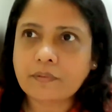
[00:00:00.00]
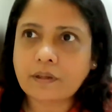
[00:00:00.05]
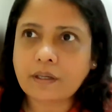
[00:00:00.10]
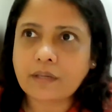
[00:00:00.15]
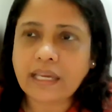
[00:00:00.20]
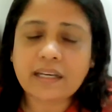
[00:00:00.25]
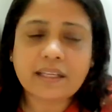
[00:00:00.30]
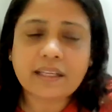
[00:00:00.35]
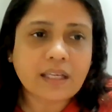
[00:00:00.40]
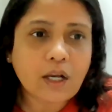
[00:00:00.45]

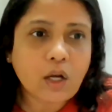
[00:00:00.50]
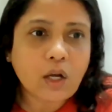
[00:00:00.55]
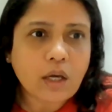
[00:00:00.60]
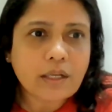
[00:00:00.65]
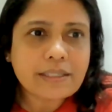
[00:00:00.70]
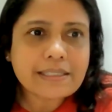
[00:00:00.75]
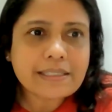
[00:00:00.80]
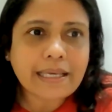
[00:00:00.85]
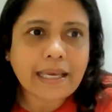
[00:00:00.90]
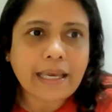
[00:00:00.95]
getting the
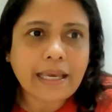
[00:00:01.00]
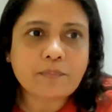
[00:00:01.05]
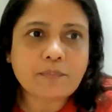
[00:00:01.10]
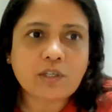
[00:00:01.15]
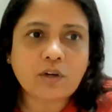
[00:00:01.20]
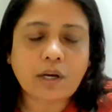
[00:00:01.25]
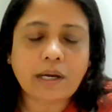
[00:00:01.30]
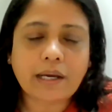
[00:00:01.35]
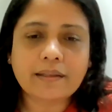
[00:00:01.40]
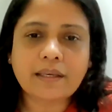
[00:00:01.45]
concepts,
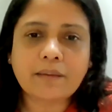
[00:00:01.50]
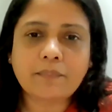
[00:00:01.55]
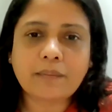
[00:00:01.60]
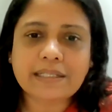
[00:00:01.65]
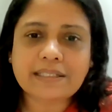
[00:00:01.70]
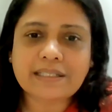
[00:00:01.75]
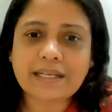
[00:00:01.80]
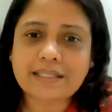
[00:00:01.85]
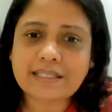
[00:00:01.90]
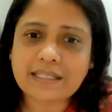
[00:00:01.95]
or are they
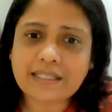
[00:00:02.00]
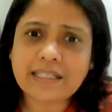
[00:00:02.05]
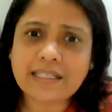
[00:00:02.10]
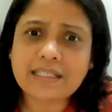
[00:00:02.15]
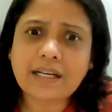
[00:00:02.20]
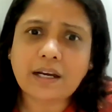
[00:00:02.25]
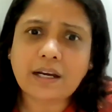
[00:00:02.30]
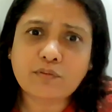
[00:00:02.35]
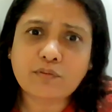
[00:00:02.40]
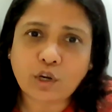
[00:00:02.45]
better at sitting
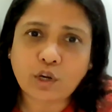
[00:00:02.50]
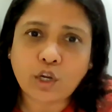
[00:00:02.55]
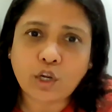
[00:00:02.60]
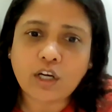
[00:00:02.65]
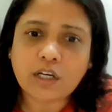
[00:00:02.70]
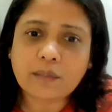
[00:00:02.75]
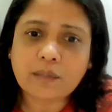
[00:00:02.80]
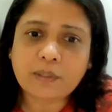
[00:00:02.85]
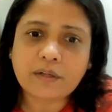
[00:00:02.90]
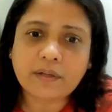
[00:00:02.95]
down for
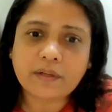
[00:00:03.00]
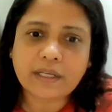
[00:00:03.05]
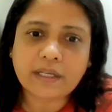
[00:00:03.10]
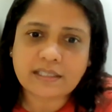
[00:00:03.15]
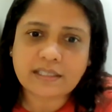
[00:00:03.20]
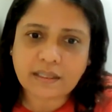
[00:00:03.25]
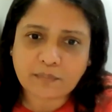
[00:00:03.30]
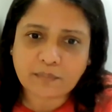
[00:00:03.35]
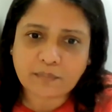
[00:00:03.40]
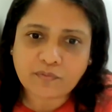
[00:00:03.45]
longer
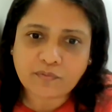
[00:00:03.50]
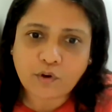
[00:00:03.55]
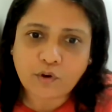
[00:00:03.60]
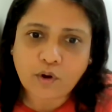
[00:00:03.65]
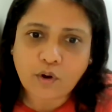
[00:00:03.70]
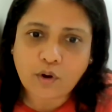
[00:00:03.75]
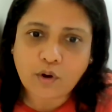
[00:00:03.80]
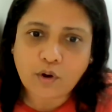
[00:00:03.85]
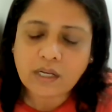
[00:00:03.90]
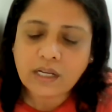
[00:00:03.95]
periods than
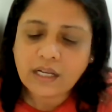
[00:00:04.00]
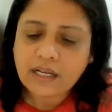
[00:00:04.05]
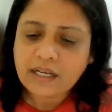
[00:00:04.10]
before?